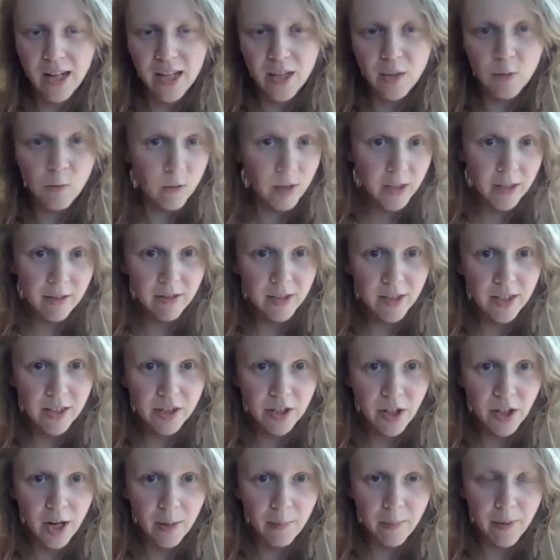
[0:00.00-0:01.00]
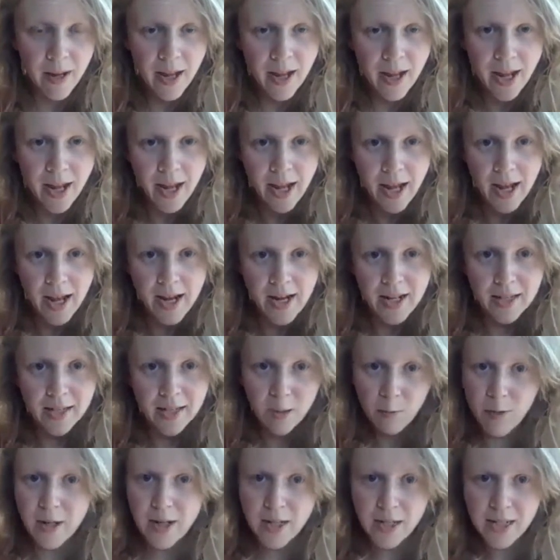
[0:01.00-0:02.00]
It's really, really sharp, and it
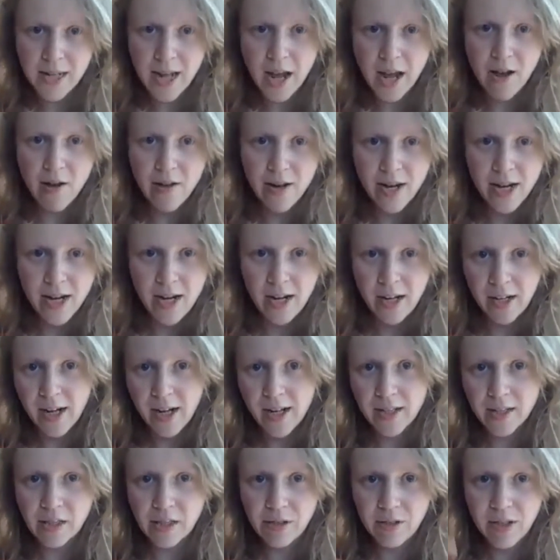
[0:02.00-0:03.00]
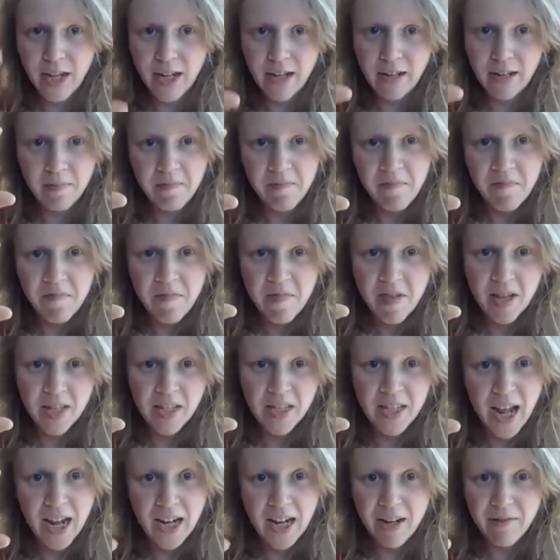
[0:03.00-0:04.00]
swings down and it cuts through like a
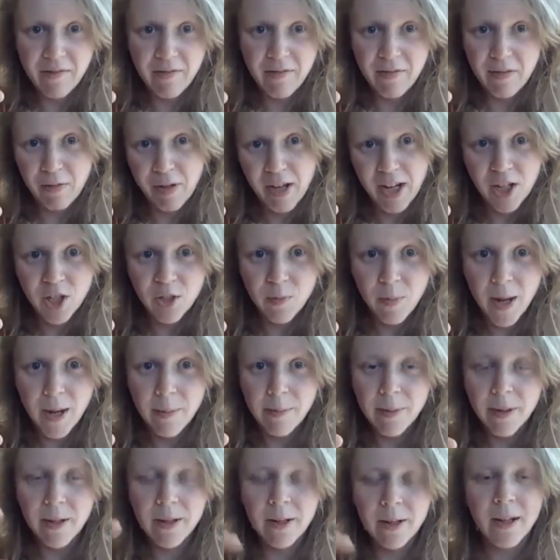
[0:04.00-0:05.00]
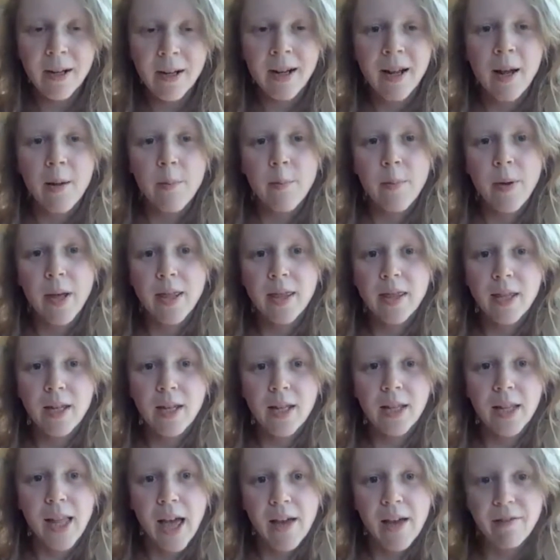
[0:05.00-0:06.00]
stack of 3-inch paper, but
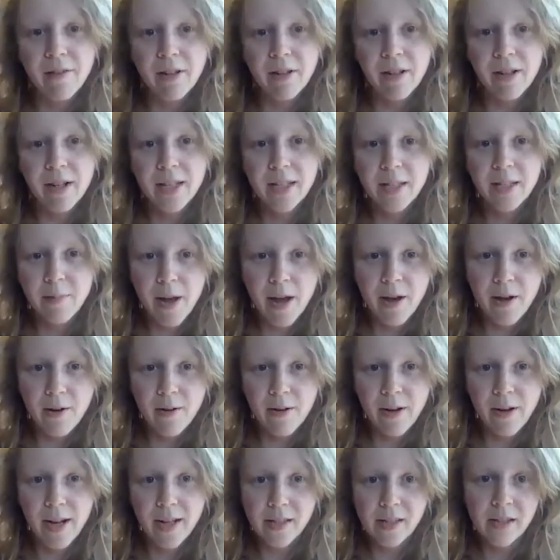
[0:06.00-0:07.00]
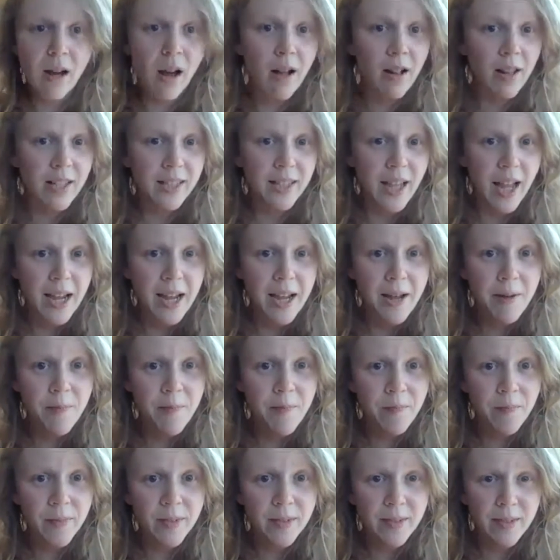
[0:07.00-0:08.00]
the lever is about as tall as I
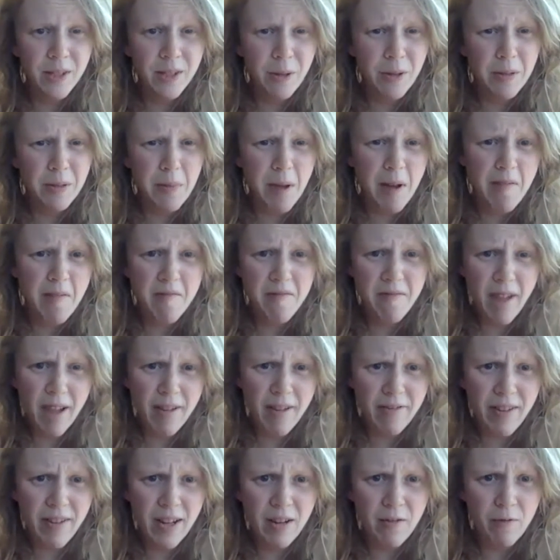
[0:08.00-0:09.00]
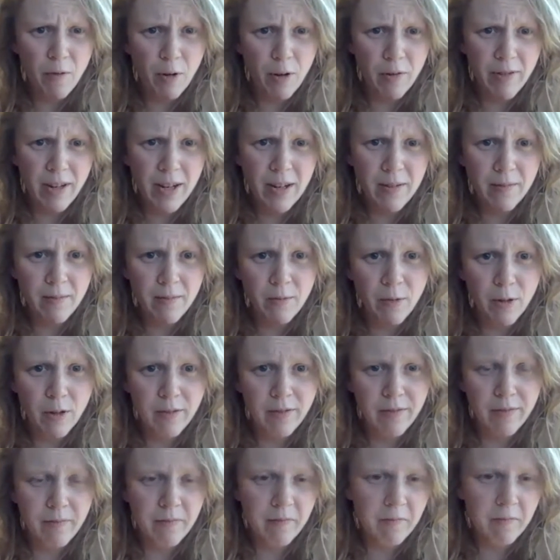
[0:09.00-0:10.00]
am, so it's about 5 feet, 4 feet,
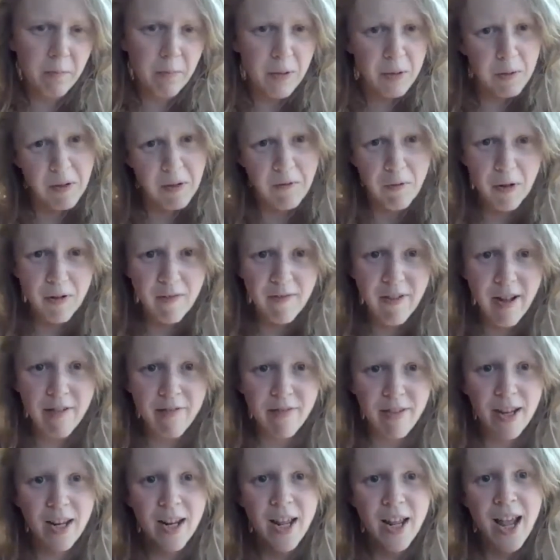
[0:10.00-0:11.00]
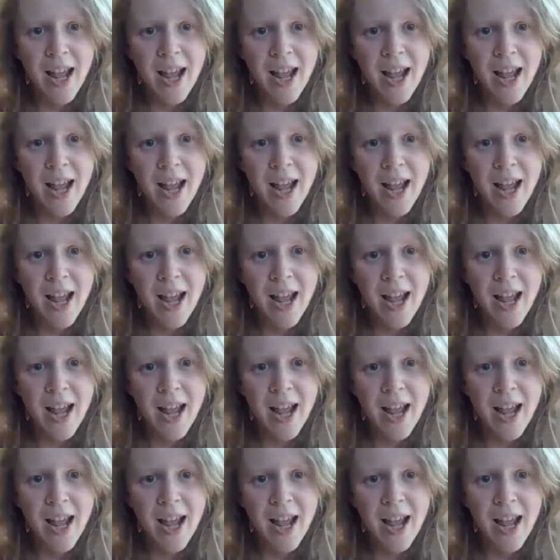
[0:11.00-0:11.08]
between 4 and 5 feet,